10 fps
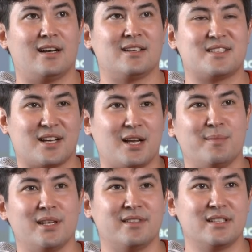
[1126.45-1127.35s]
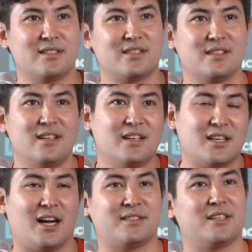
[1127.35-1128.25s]
Sky Mavis,
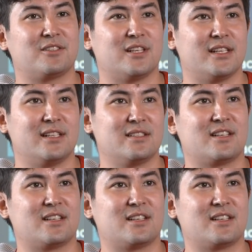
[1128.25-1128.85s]
content creators.